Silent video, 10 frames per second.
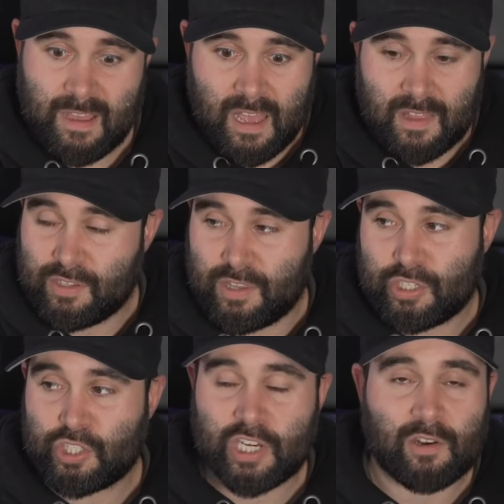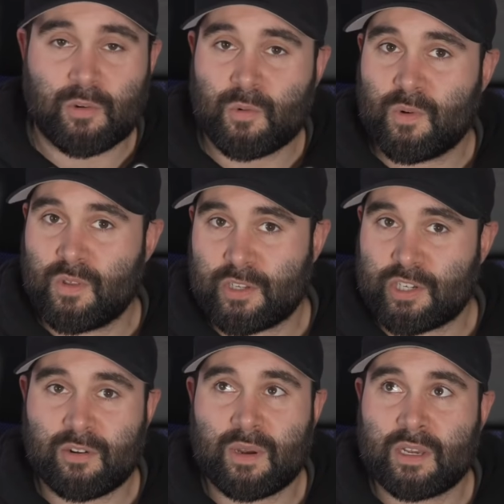the channel
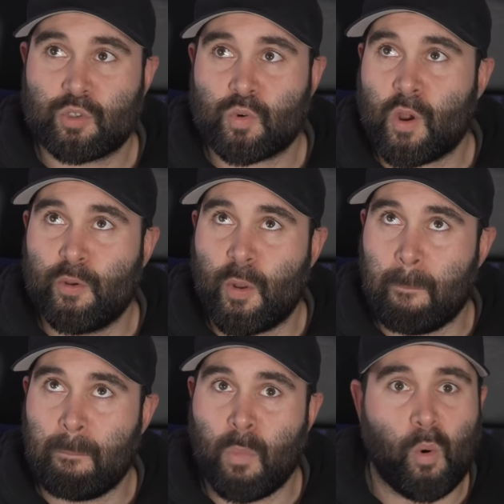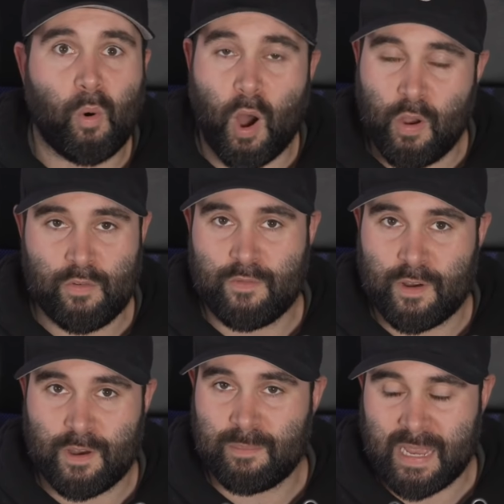has grown more
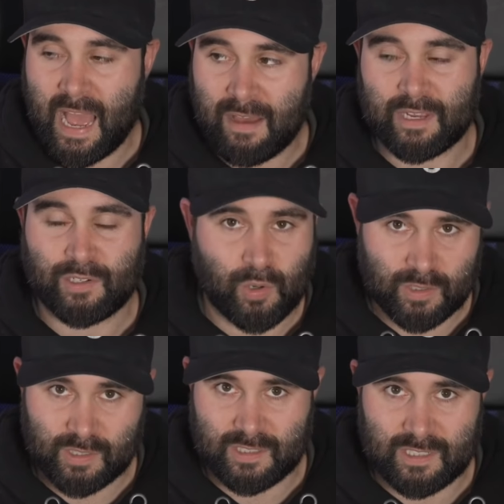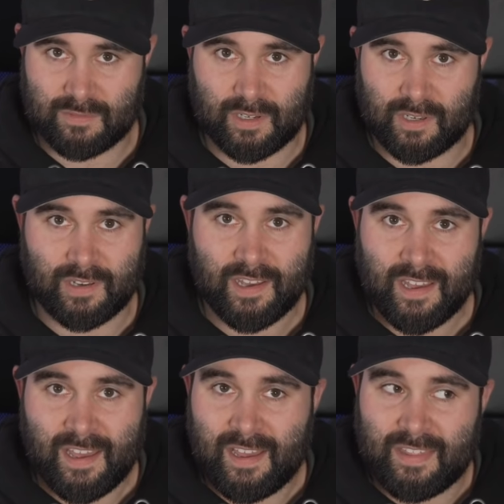over me having not a certificate
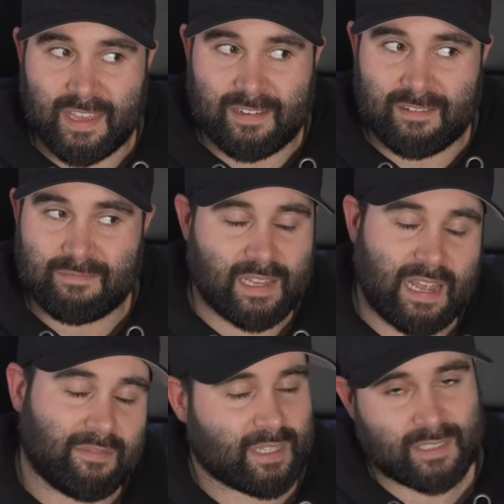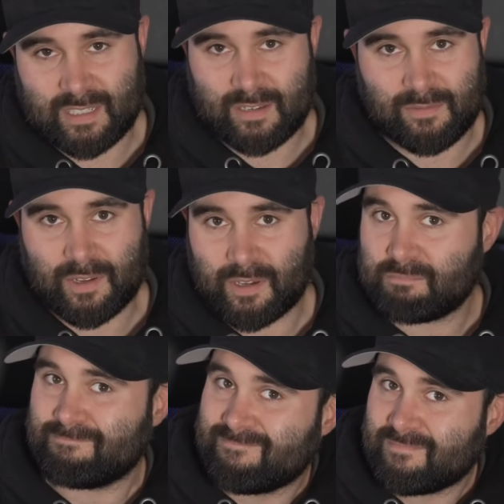than having a certificate,
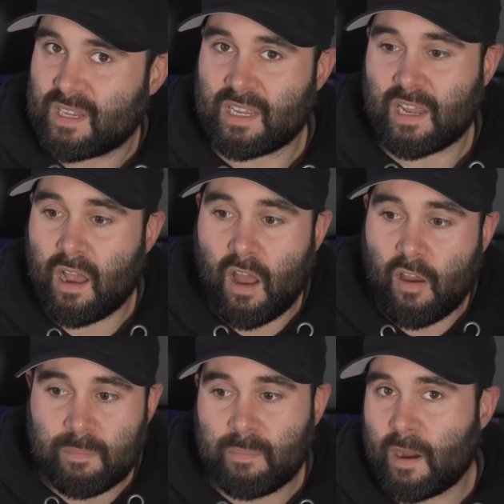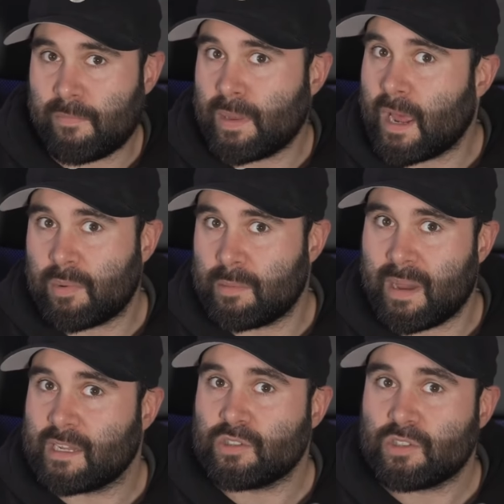and I've been able to
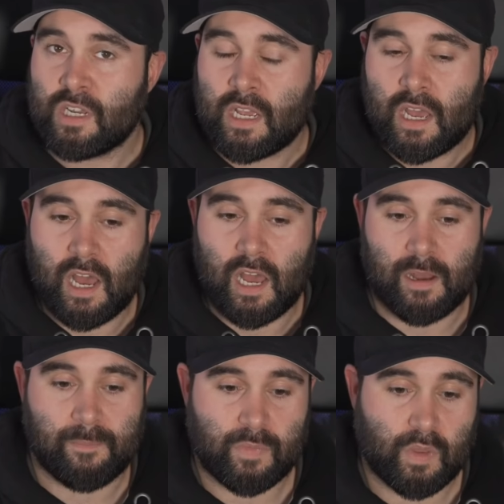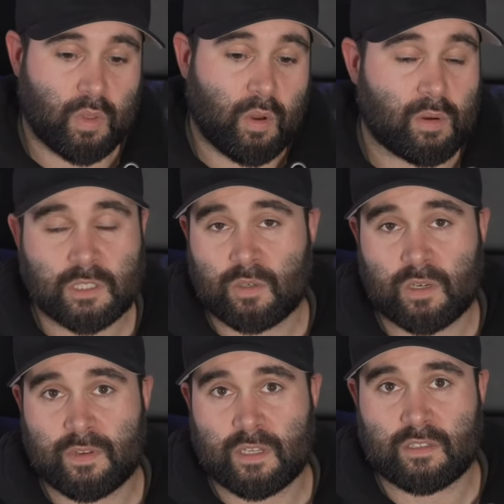manage. Although I'm still
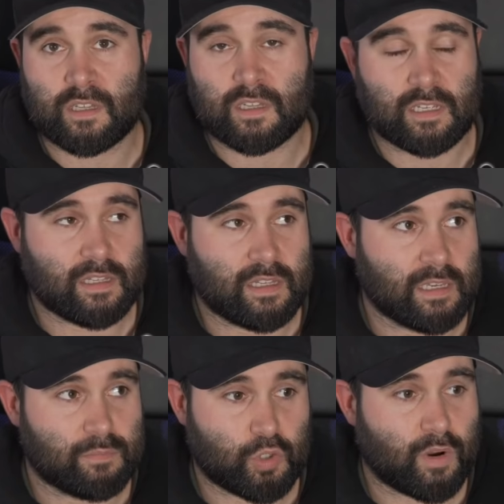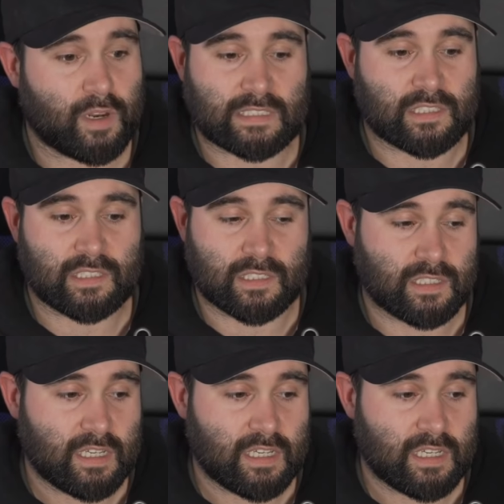convinced that they're trying to,